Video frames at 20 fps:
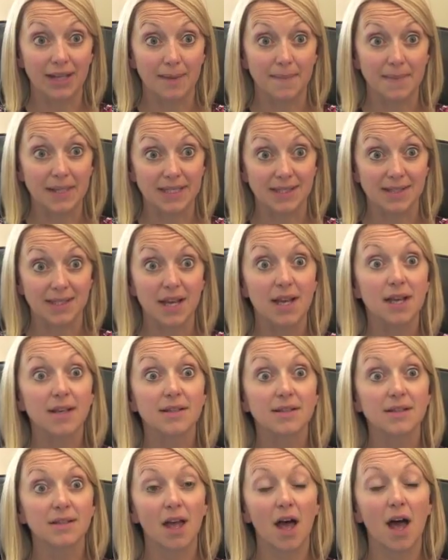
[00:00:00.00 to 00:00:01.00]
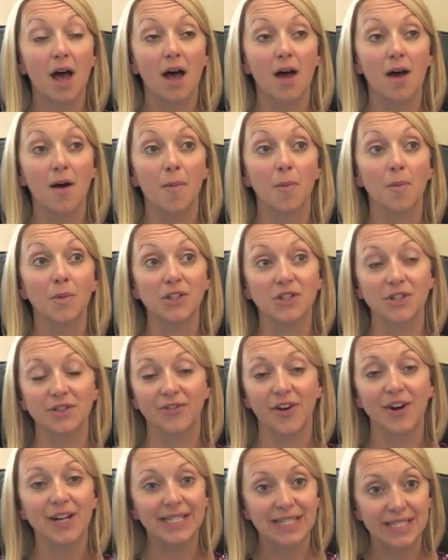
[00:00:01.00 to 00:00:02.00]
in the business, which is
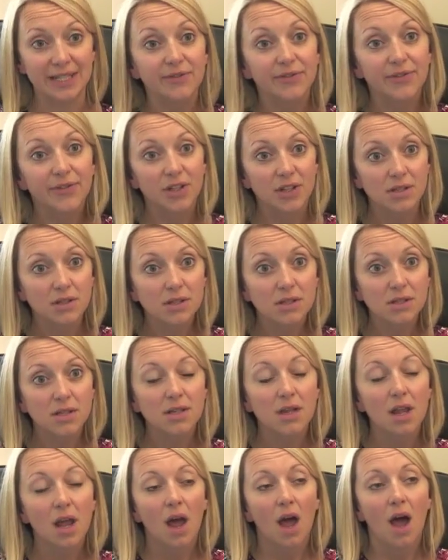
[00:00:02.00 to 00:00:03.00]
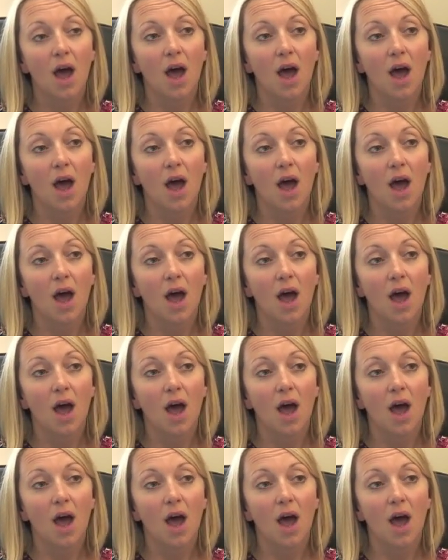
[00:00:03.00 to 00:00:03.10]
very different.